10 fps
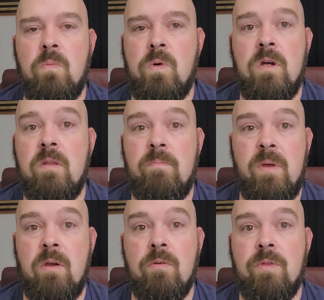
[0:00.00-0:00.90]
One of the
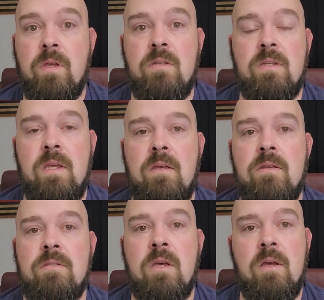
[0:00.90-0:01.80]
bigger things
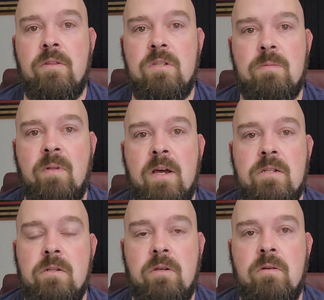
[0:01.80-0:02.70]
is the
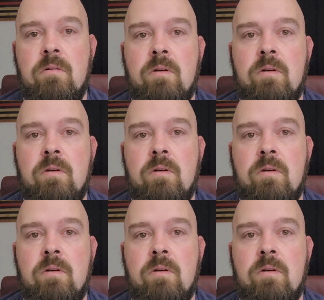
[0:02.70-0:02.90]
Splash Lagoon.